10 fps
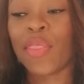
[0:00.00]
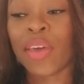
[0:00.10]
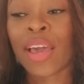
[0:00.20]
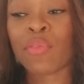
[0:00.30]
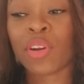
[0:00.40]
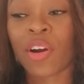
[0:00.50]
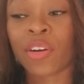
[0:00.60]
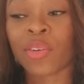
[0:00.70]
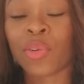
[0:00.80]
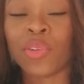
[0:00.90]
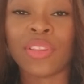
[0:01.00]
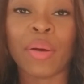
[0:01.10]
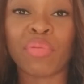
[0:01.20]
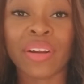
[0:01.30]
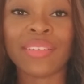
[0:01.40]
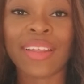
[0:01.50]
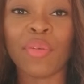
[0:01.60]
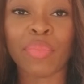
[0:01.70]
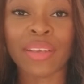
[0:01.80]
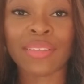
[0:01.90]
And they have an article that breaks
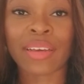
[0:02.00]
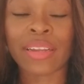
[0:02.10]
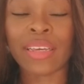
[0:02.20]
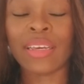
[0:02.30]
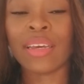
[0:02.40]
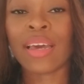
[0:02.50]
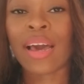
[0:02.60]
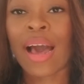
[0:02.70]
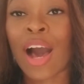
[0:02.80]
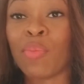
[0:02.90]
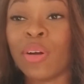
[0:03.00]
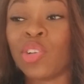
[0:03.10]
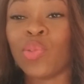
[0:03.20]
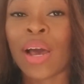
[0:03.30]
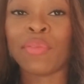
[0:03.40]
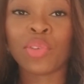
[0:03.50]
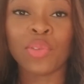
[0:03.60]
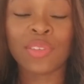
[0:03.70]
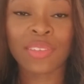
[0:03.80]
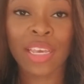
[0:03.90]
down basically how much you have
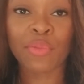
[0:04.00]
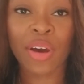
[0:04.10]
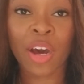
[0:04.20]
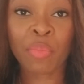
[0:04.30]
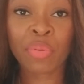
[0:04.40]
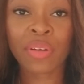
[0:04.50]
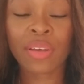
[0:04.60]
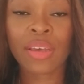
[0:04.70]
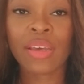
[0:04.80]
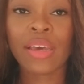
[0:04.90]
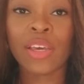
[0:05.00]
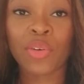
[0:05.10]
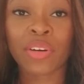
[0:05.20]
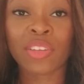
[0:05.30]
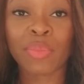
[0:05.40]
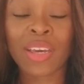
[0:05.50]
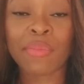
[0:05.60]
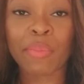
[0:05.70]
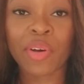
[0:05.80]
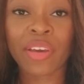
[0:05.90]
to save up in order to
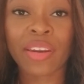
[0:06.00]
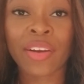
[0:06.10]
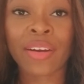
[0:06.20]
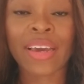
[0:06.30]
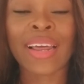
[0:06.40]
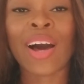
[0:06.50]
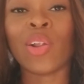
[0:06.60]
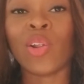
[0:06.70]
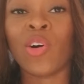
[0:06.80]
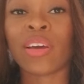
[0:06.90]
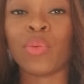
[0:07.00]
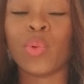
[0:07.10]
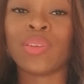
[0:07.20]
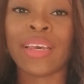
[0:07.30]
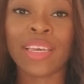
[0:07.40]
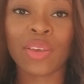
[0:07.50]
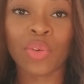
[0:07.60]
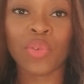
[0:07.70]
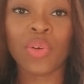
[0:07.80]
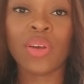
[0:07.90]
become a millionaire and how long it will
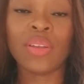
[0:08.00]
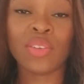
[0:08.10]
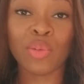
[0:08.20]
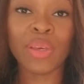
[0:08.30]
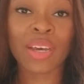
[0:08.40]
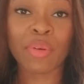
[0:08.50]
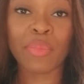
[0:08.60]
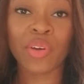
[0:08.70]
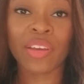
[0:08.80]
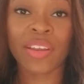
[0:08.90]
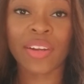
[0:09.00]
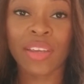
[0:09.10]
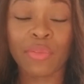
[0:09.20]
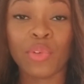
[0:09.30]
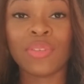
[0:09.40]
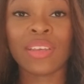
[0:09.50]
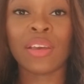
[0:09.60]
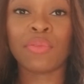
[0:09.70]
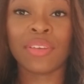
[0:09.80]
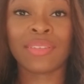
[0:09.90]
take you to become a millionaire if you
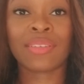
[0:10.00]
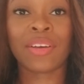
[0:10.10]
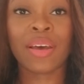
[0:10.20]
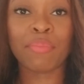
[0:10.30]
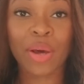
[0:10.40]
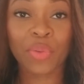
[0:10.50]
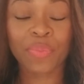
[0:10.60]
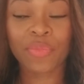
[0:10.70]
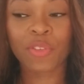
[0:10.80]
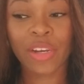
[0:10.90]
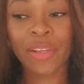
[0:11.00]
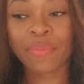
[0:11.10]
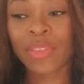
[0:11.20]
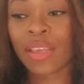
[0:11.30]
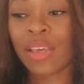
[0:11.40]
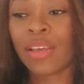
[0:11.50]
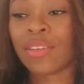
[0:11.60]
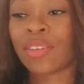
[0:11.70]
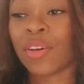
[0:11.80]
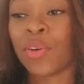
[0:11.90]
save this set amount, right?
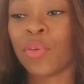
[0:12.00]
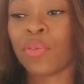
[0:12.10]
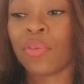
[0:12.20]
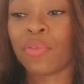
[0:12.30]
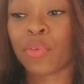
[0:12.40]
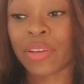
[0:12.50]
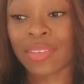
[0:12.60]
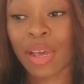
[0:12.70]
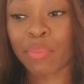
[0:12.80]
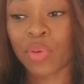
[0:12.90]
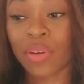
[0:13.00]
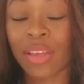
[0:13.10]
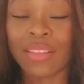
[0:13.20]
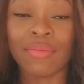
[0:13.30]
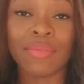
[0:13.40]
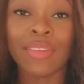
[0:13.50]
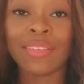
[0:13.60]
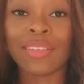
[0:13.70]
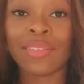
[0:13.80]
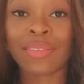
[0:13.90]
So, for example, and
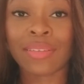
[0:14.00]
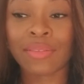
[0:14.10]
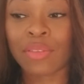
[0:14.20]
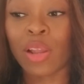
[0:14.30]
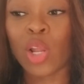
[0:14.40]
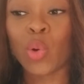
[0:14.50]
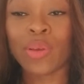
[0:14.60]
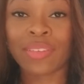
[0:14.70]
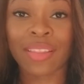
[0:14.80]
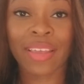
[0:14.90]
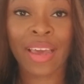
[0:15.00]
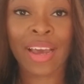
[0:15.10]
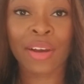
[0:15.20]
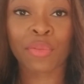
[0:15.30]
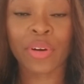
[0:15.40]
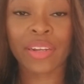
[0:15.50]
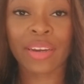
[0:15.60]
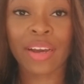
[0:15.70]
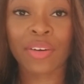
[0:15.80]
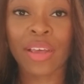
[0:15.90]
this is the lowest that they have
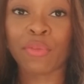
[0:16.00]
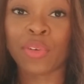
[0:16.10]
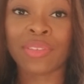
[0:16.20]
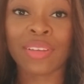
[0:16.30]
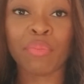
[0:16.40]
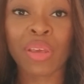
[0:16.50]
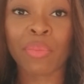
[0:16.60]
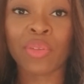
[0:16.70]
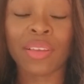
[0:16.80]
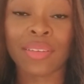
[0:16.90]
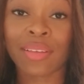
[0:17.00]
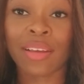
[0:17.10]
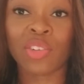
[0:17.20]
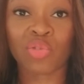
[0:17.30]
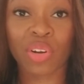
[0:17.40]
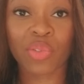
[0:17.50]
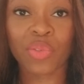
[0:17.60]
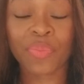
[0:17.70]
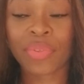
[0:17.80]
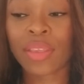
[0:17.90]
right now, and for some people, this is a
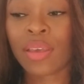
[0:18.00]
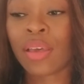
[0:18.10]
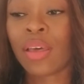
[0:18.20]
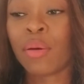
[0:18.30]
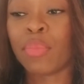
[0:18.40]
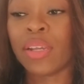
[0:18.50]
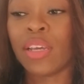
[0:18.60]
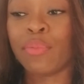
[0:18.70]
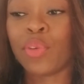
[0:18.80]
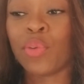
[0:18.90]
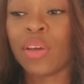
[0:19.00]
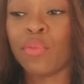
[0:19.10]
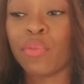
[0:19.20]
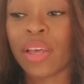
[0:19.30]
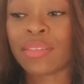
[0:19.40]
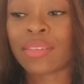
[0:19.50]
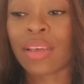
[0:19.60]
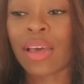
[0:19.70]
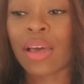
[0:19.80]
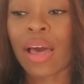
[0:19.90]
struggle. But if you
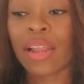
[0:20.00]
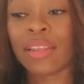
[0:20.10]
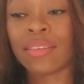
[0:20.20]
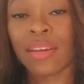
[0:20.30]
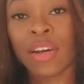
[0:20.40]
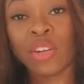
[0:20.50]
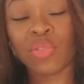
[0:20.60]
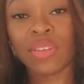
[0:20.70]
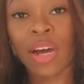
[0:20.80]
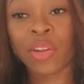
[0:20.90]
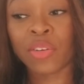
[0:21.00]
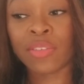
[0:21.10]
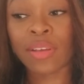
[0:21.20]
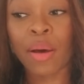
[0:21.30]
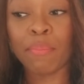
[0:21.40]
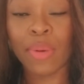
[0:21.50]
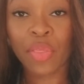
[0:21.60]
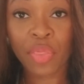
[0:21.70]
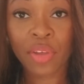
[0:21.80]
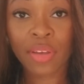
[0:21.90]
invest at least $100 a
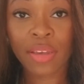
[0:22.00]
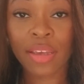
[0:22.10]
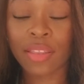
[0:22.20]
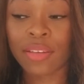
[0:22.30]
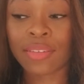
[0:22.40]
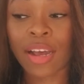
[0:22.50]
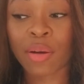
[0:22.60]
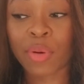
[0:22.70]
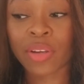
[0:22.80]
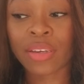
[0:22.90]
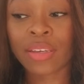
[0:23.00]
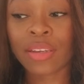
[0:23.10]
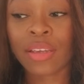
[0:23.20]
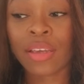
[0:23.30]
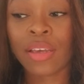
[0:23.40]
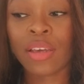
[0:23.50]
month in the stock market,